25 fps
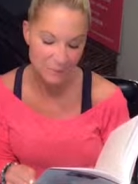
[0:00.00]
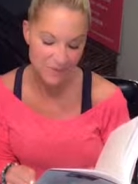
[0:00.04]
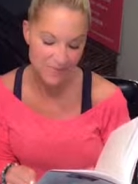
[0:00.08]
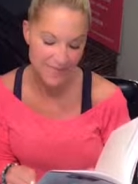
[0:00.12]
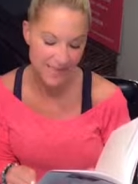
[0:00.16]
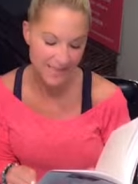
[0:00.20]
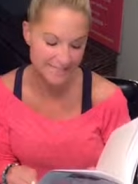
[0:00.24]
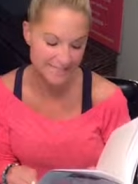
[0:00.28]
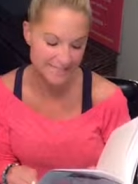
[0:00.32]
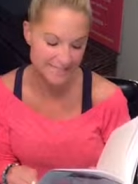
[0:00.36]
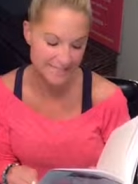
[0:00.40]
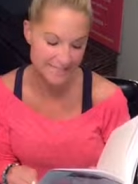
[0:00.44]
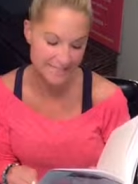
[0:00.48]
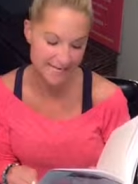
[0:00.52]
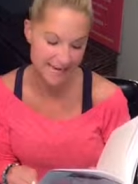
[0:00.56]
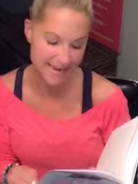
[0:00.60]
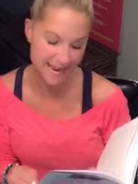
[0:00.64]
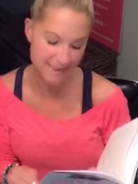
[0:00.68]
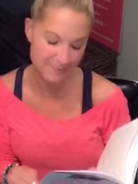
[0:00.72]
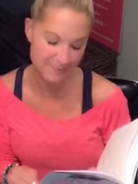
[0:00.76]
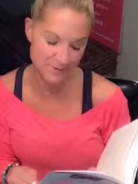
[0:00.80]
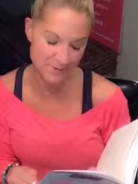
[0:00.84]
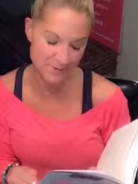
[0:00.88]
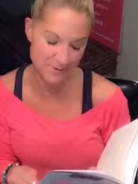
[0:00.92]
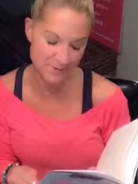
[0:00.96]
When that didn't
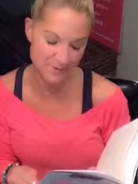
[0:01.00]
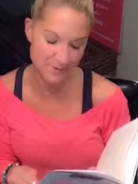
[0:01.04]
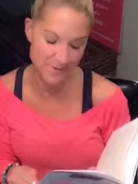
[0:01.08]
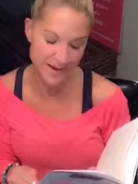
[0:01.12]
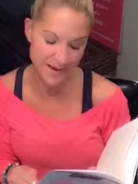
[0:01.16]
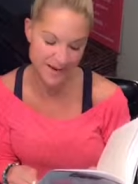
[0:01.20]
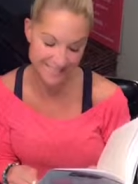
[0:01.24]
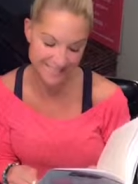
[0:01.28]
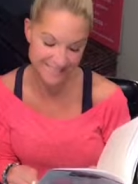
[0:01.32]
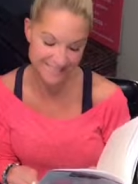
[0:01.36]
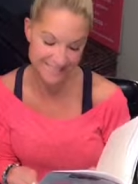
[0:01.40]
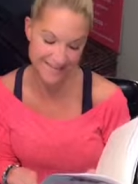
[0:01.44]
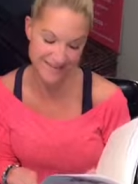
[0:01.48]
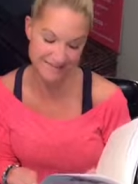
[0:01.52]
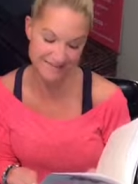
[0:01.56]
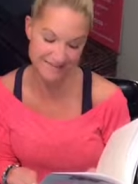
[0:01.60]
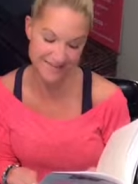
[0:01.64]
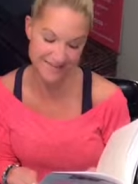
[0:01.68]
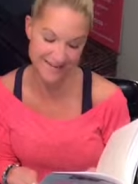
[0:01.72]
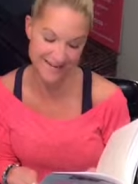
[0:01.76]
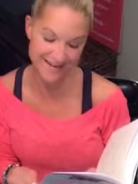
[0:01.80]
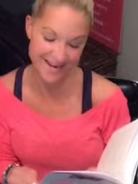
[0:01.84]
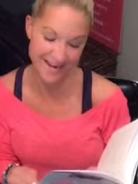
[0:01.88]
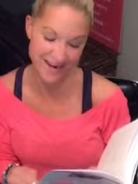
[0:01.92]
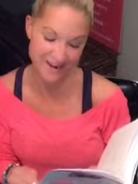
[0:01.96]
happen on my
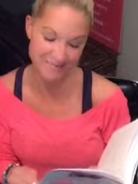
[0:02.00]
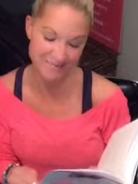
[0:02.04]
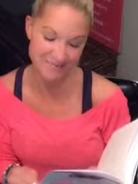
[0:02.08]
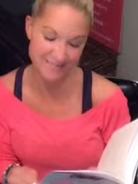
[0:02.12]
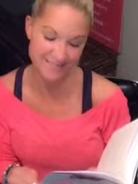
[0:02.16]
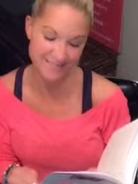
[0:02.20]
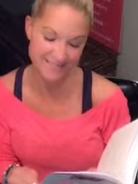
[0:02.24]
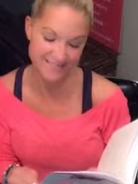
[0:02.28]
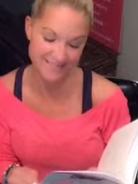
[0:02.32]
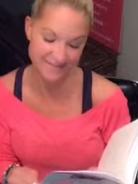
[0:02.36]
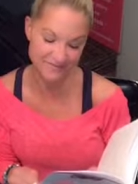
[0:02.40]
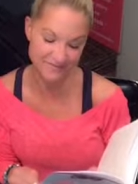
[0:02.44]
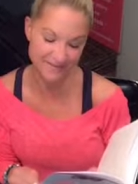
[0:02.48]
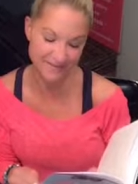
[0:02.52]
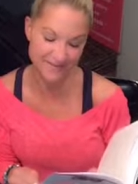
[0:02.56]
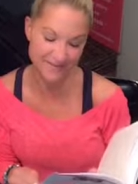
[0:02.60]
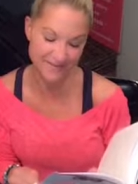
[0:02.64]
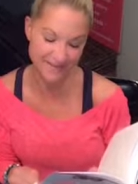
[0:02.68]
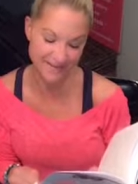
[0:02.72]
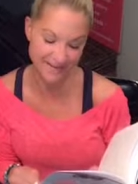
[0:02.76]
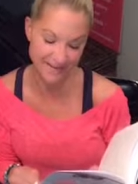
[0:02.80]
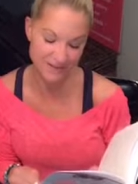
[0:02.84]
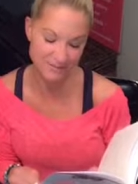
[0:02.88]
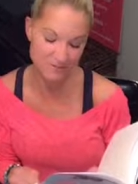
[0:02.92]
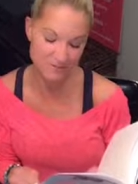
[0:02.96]
timeline, I began to feel
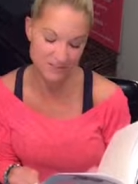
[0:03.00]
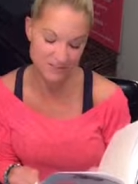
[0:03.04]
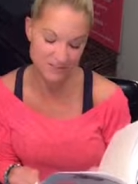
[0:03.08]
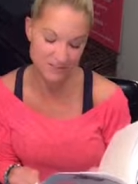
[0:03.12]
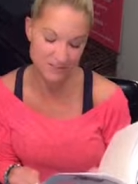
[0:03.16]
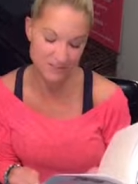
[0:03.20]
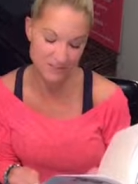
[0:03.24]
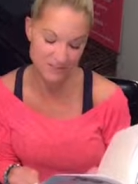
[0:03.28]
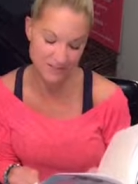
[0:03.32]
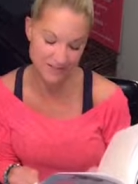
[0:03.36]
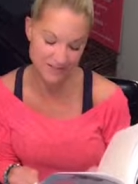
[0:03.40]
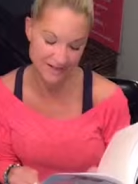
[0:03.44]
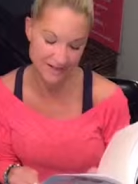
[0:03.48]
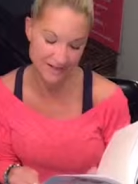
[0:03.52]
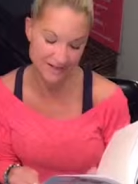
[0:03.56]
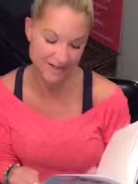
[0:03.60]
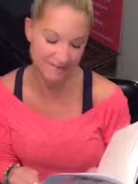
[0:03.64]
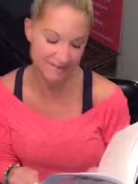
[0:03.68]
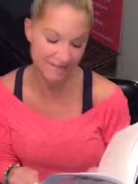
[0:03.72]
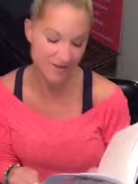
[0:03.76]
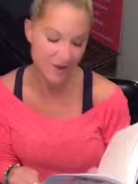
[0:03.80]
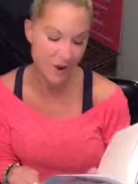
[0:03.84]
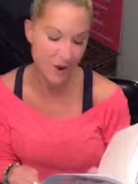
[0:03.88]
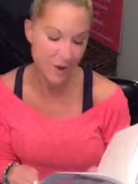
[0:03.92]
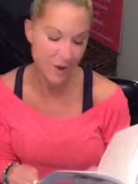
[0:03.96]
like I wasn't good
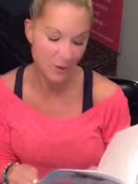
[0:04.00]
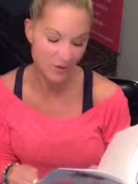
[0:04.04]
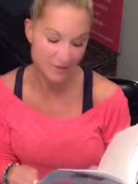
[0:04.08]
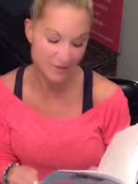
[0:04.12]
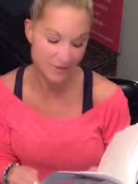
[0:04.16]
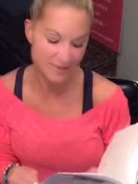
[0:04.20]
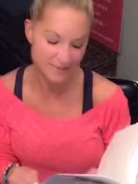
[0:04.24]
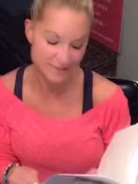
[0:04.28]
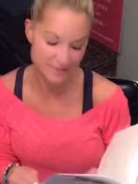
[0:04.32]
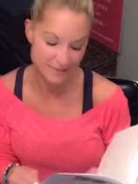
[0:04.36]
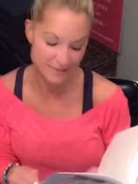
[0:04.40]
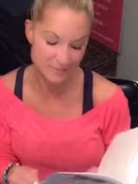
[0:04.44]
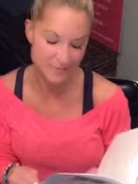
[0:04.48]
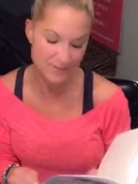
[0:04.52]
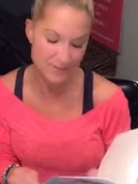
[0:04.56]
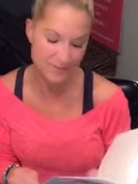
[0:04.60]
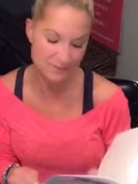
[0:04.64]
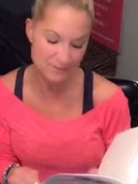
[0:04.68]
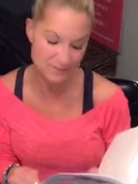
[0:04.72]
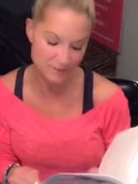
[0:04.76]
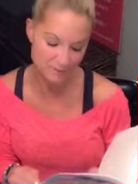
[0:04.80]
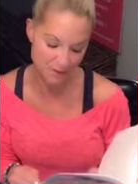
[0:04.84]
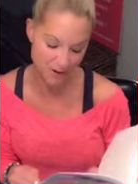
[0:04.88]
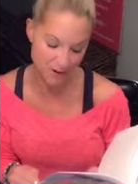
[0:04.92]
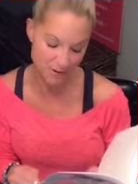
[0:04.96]
enough or that something
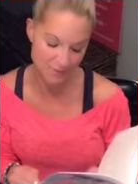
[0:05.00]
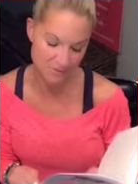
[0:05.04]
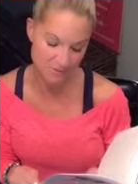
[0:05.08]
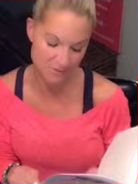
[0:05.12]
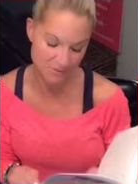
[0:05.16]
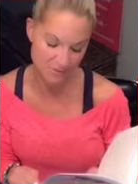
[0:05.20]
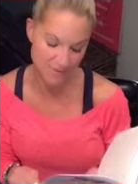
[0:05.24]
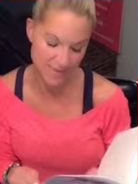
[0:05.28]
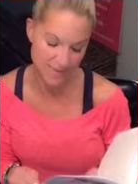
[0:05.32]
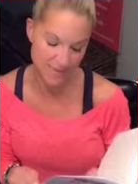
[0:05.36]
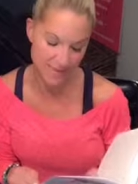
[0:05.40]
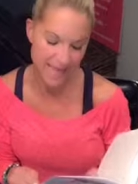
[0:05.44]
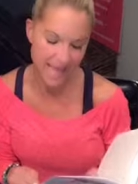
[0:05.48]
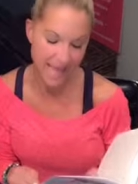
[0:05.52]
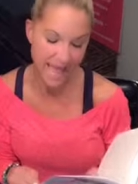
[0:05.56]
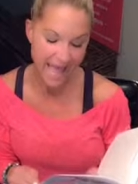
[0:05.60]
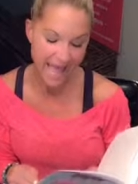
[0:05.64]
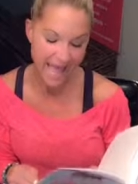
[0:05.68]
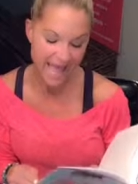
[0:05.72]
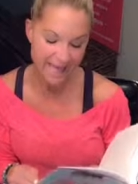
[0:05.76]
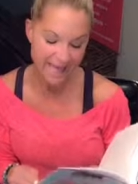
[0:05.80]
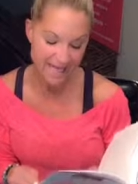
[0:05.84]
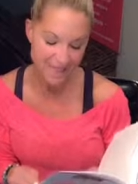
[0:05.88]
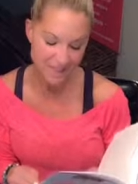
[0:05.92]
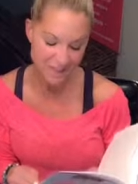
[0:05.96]
was wrong with me,
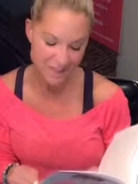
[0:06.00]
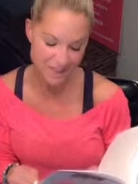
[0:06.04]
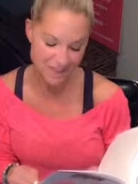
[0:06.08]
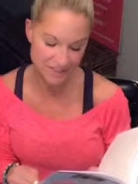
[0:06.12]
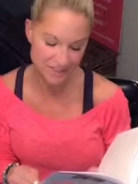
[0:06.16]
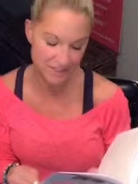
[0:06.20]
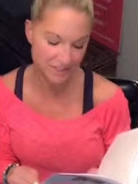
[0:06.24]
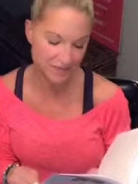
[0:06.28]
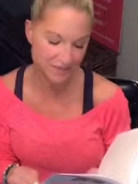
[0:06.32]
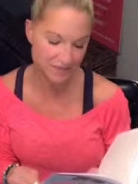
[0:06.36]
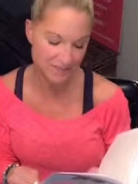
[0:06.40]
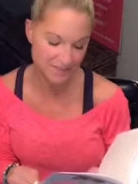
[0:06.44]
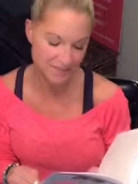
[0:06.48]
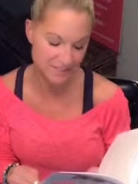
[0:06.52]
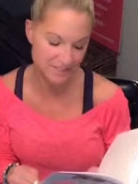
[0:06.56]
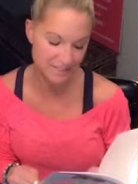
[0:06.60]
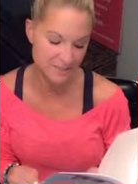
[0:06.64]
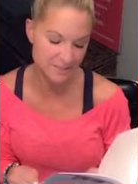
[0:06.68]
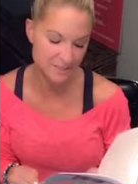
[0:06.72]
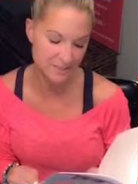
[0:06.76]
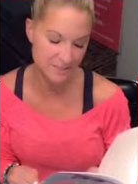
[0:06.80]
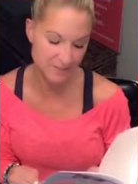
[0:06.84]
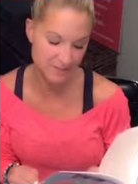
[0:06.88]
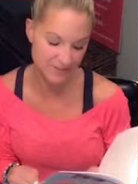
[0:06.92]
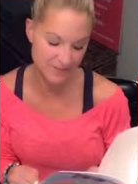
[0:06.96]
and I channeled the need
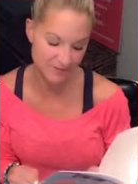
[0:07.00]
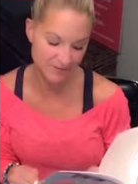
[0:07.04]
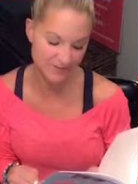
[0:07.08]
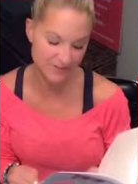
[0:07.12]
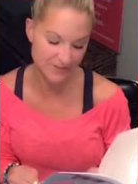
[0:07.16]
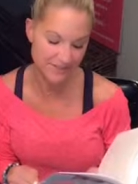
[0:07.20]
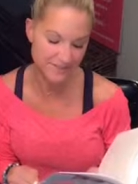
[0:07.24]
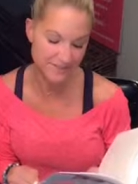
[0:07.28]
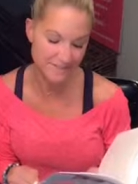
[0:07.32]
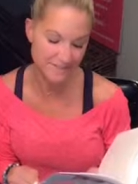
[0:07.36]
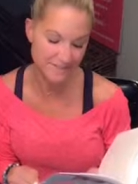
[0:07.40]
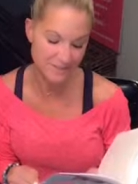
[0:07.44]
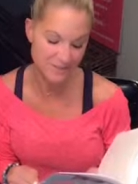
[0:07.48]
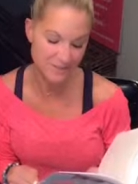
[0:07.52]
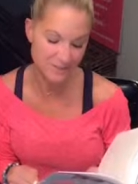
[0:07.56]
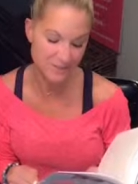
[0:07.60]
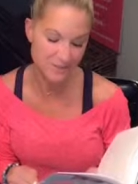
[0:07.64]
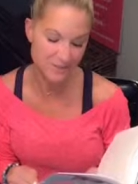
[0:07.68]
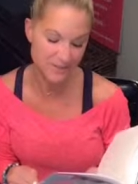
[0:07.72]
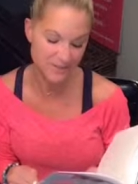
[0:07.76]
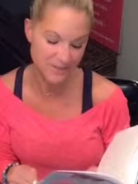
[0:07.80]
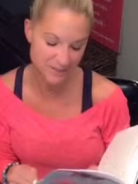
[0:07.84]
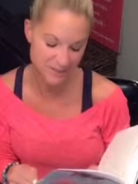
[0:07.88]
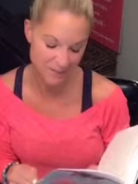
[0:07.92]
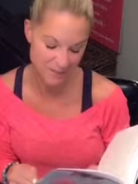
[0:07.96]
to be perfect into
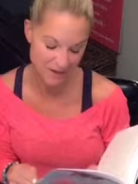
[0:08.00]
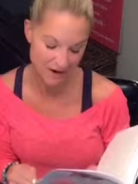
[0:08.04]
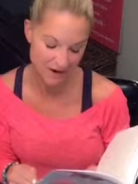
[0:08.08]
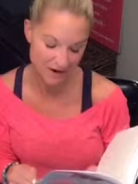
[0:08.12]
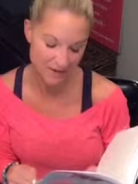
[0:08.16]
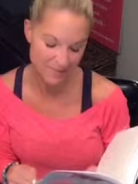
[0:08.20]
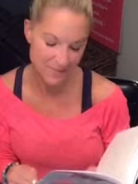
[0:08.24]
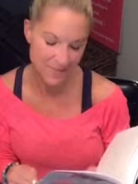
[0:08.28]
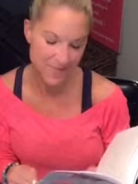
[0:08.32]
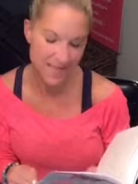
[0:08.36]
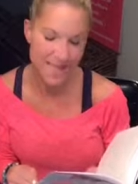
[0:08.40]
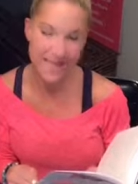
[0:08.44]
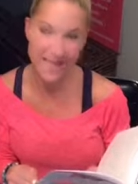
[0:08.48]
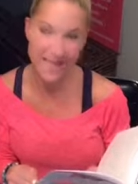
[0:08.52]
my job